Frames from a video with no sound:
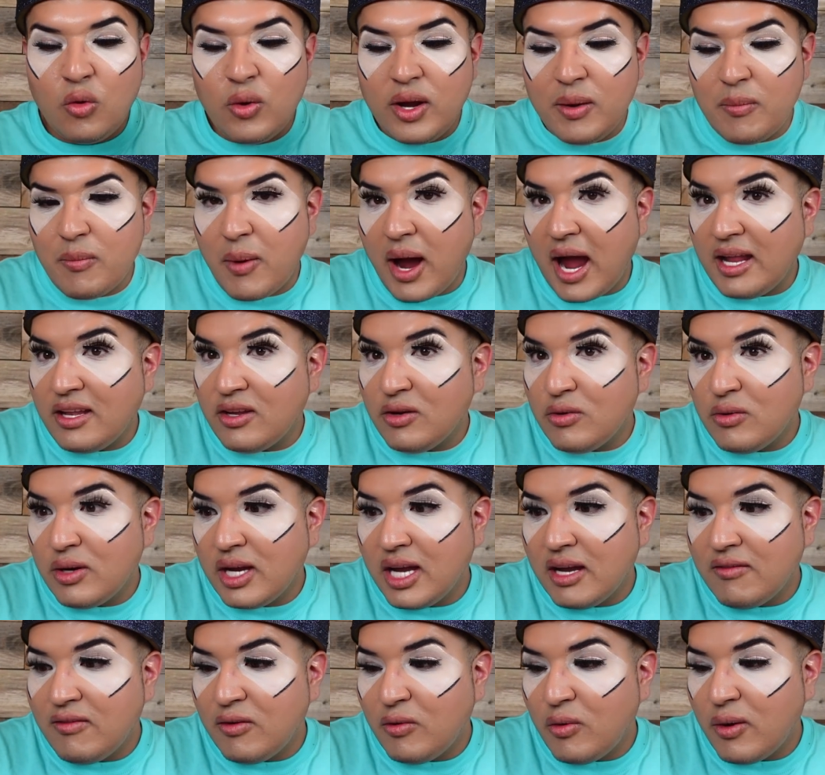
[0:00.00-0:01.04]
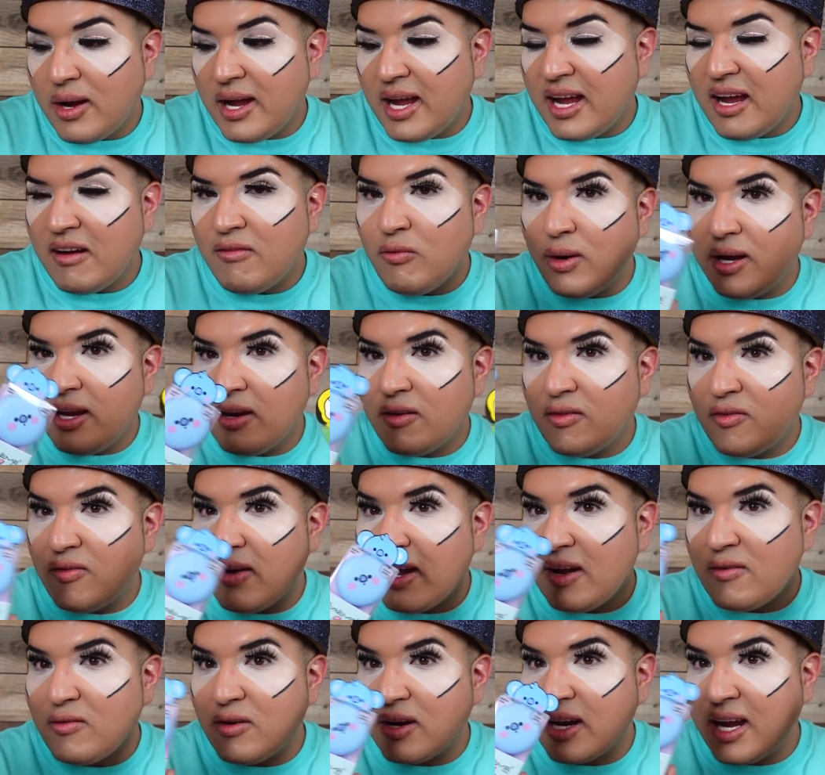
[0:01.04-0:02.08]
We might do a giveaway of what your
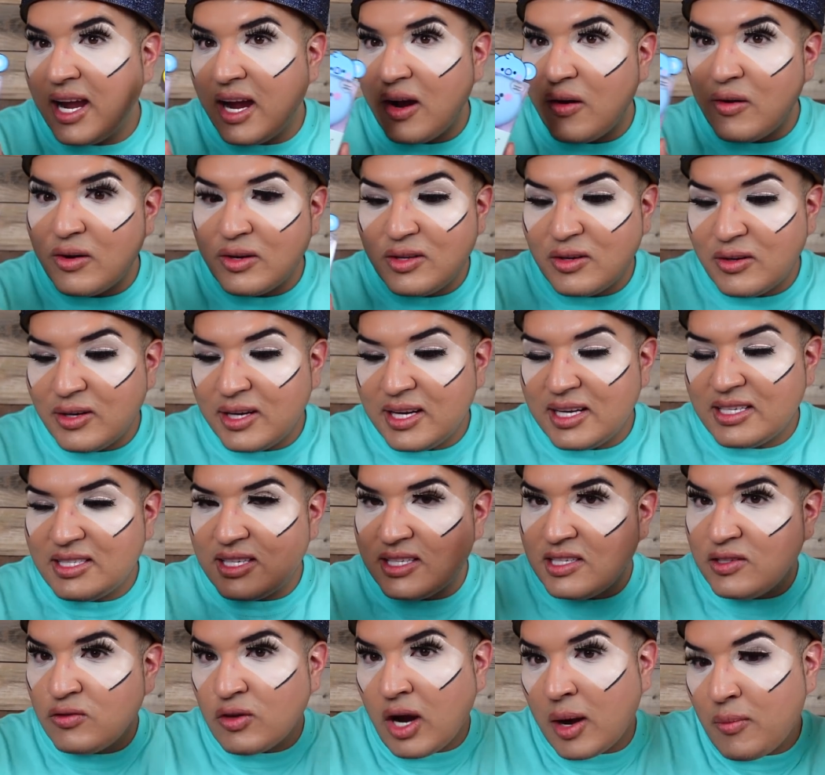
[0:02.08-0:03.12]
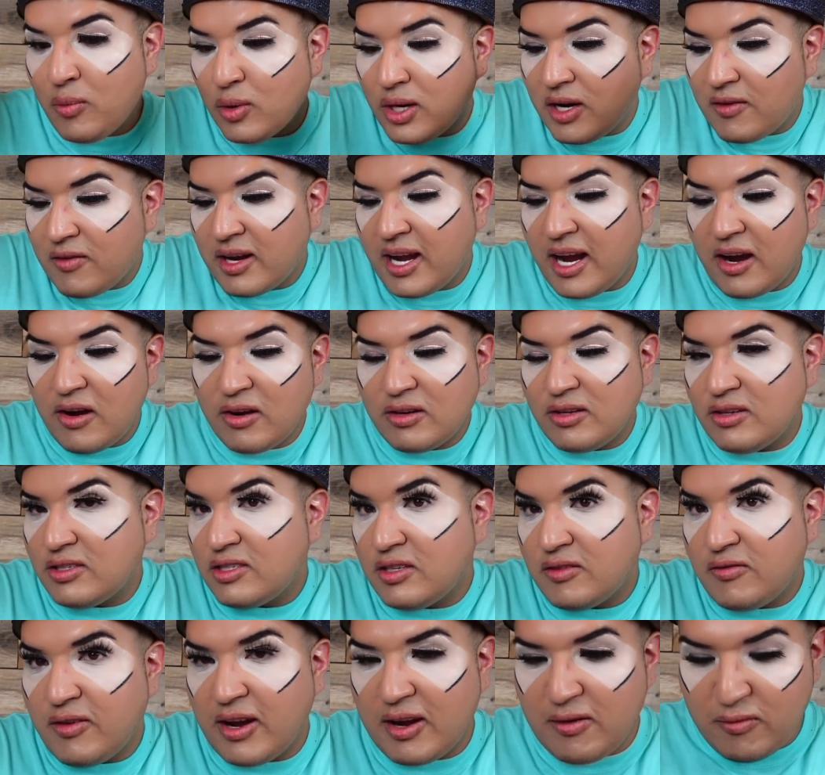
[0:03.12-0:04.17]
favorite character is. Just drop whatever character is
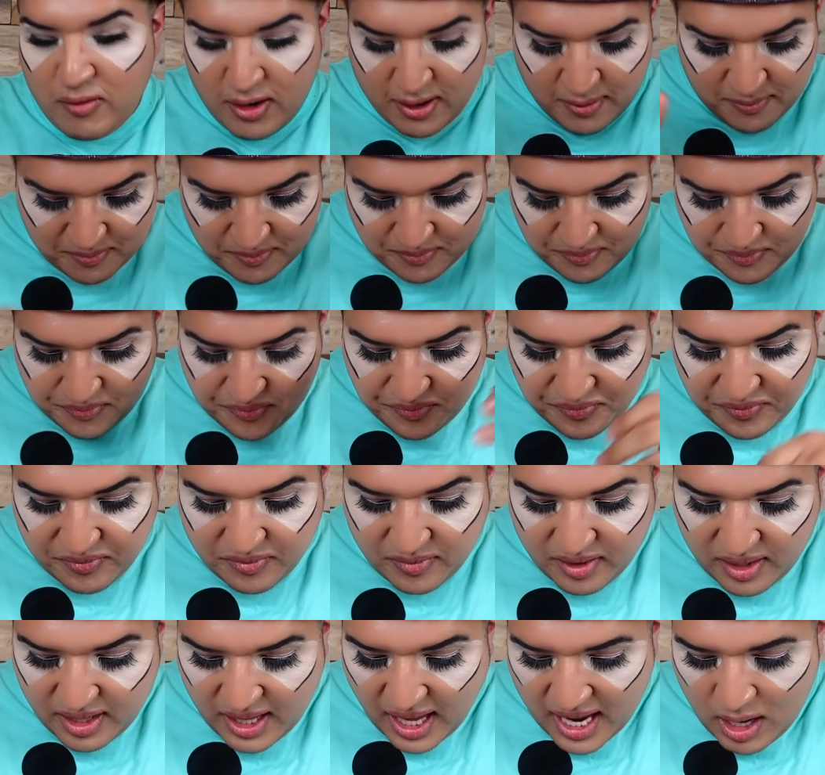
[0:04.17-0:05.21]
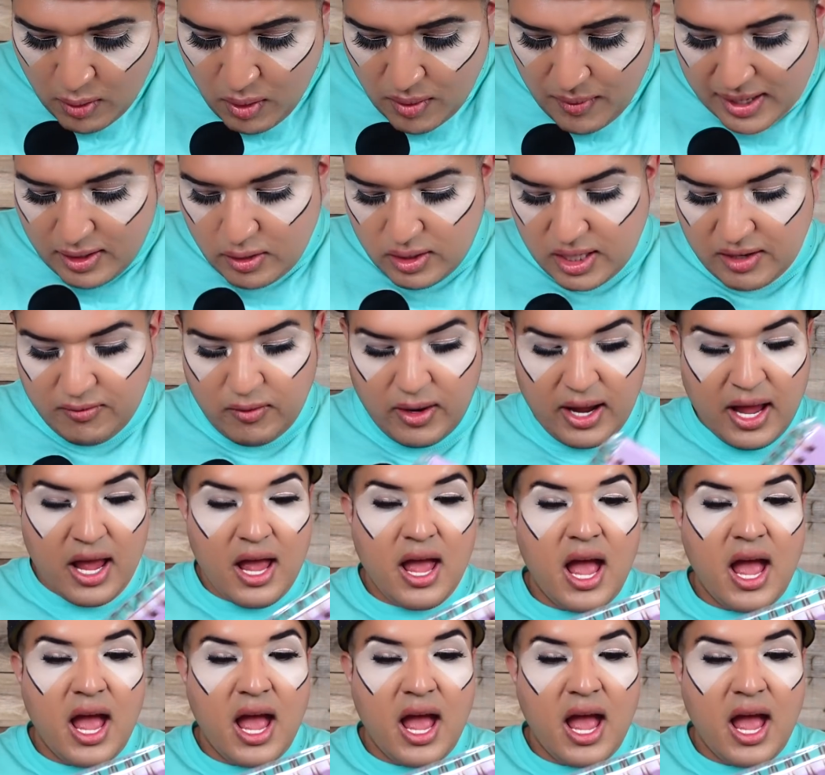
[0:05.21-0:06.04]
your favorite. And we might do a giveaway.